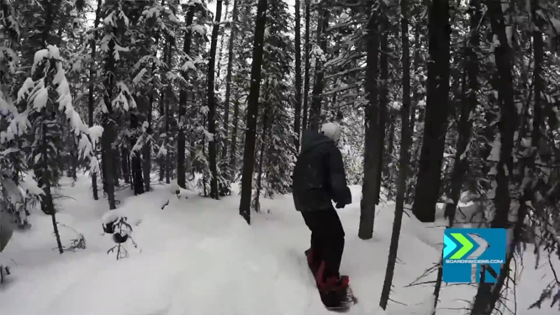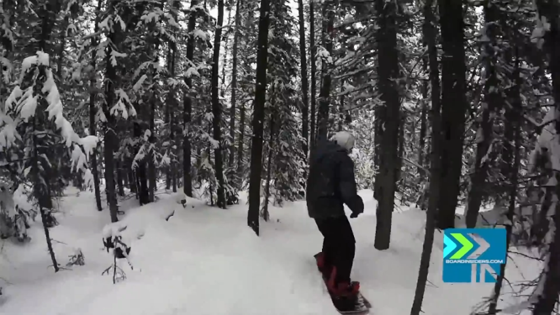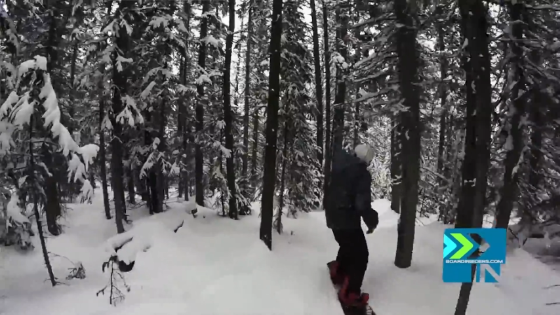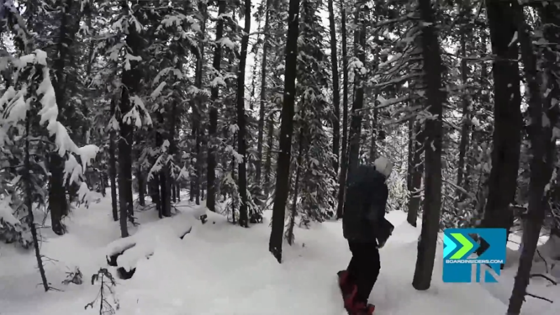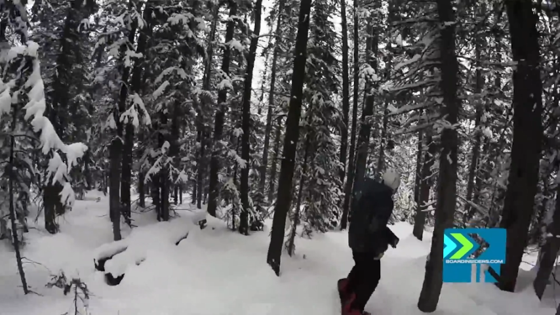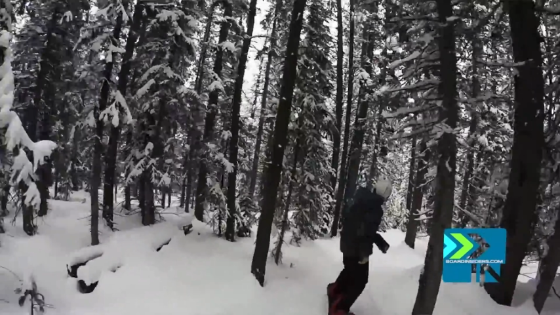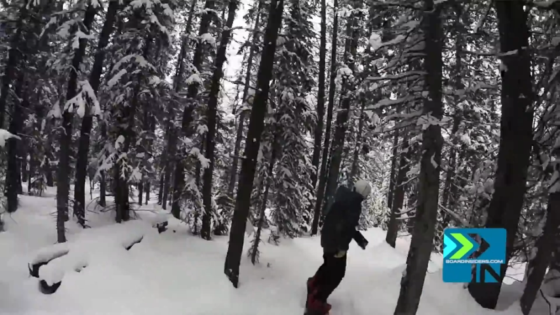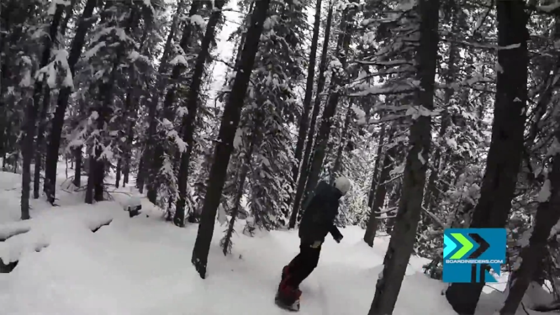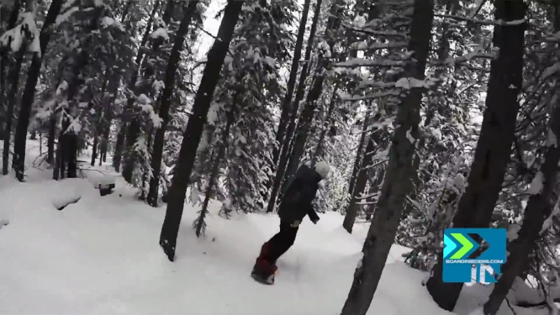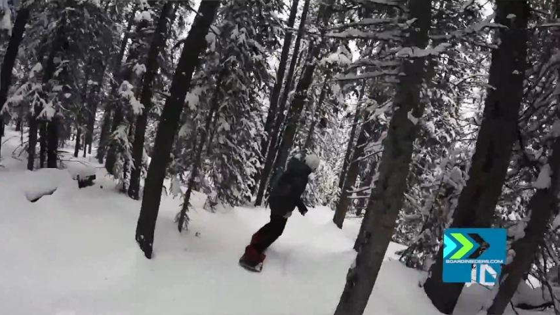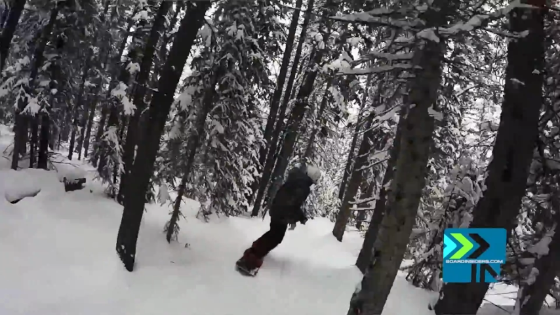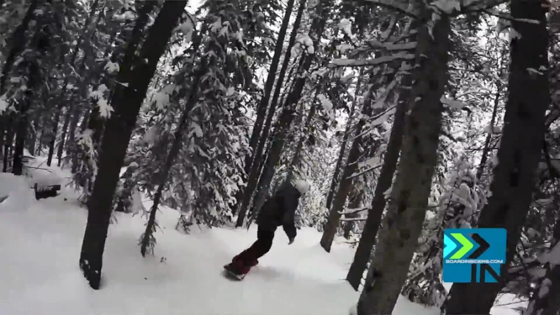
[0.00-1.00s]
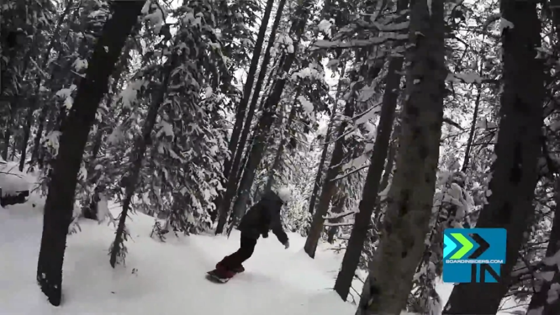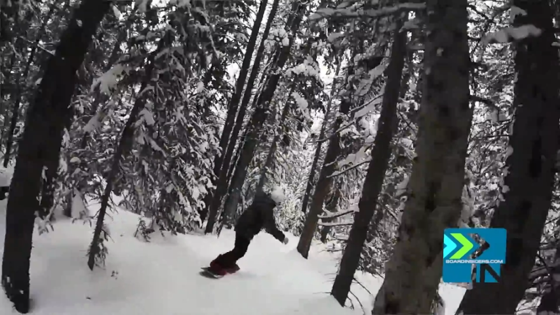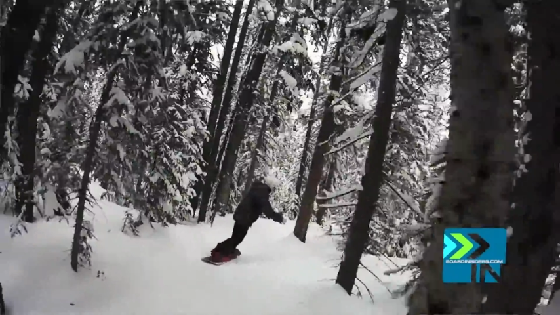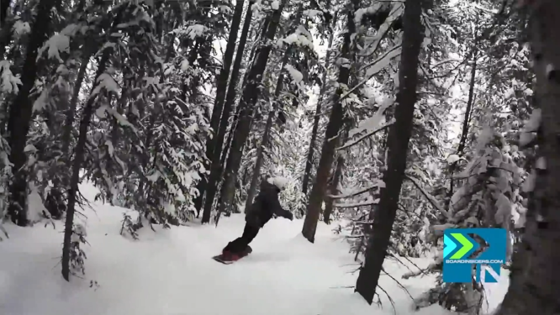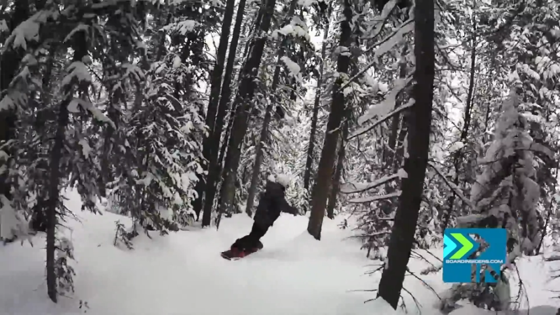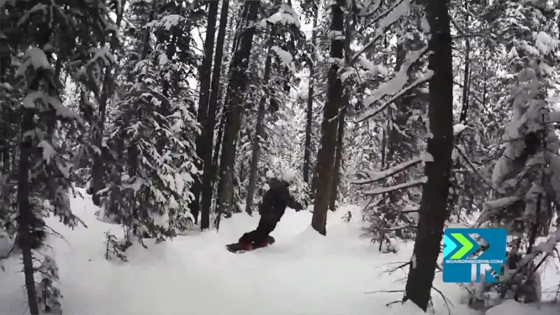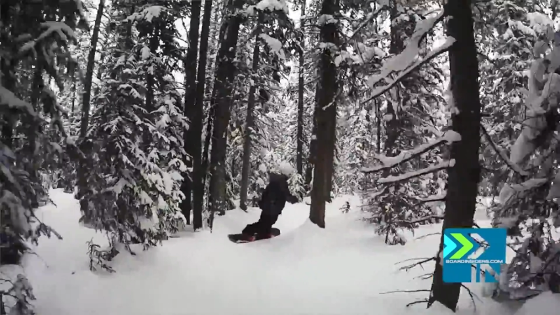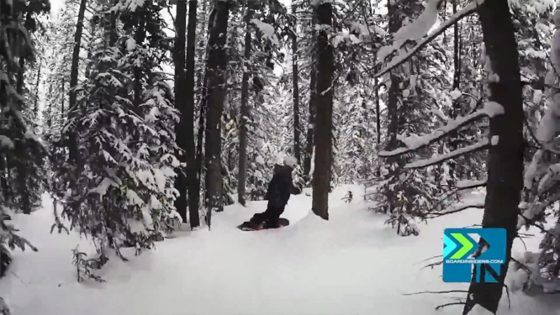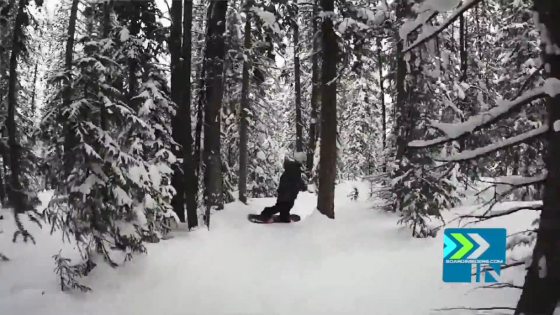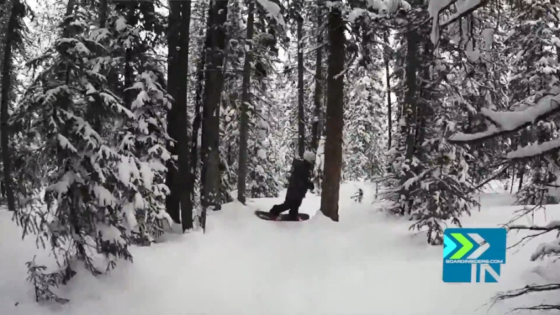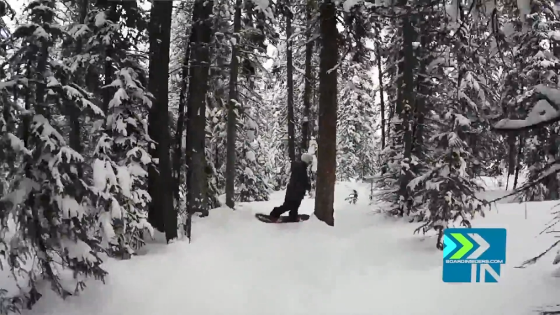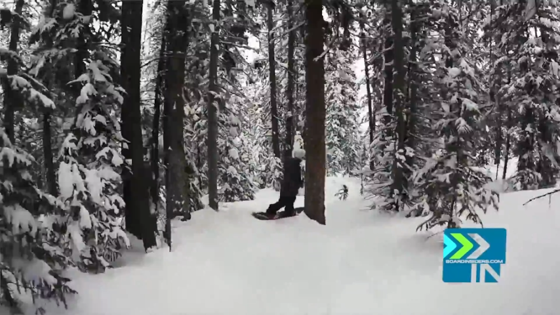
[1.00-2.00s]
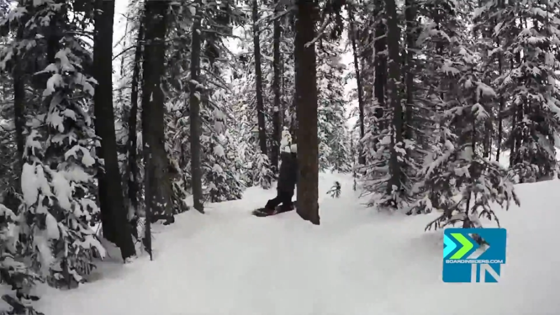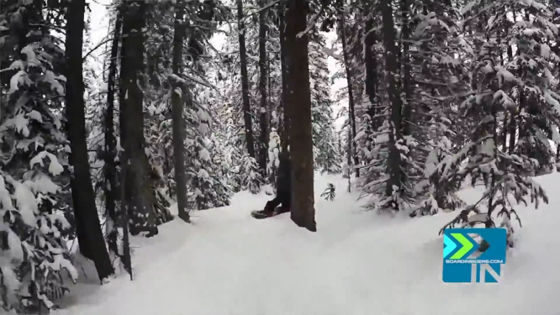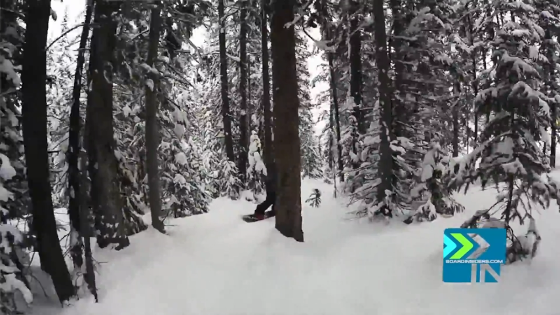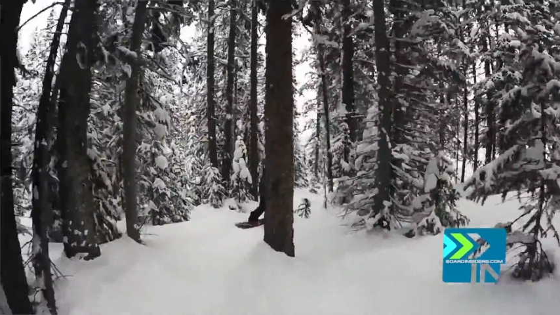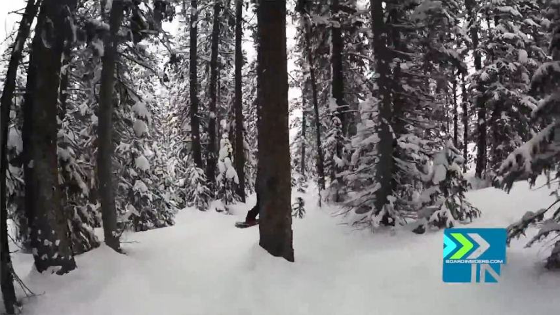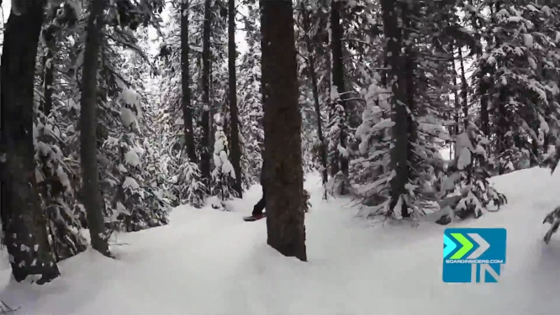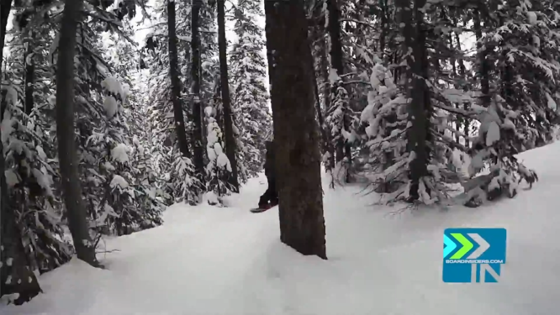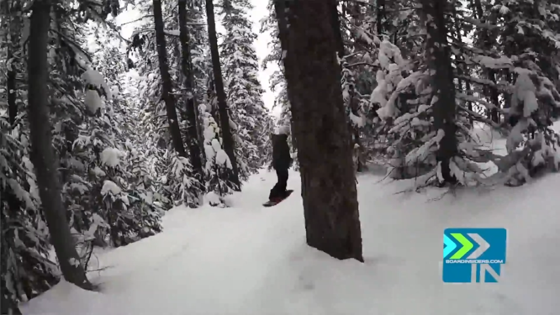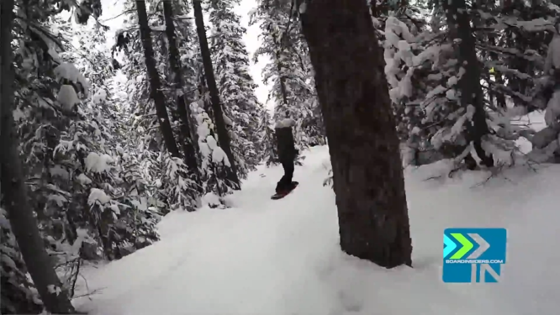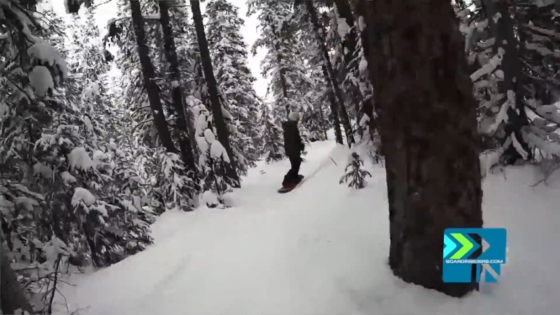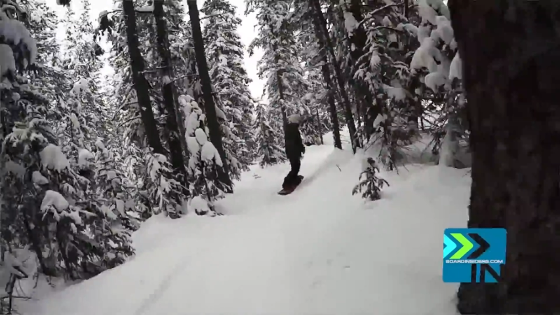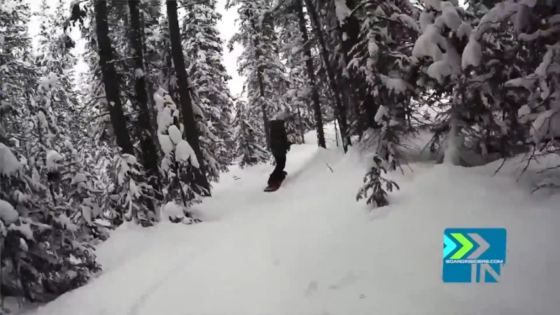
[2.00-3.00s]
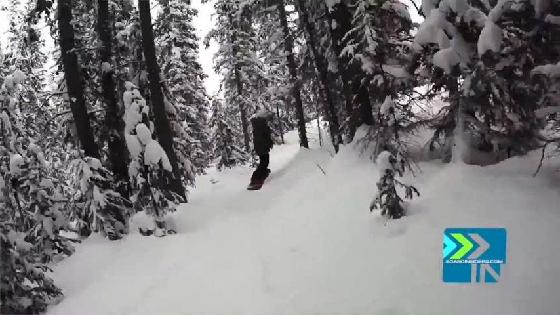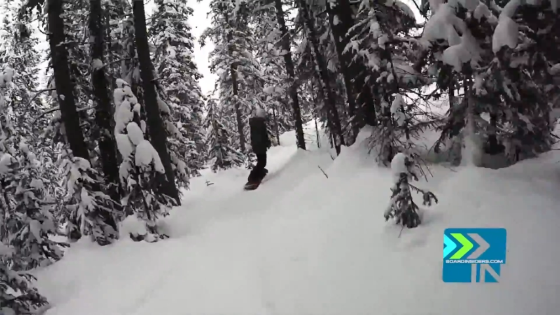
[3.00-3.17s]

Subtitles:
Nobody's mouth can be seen.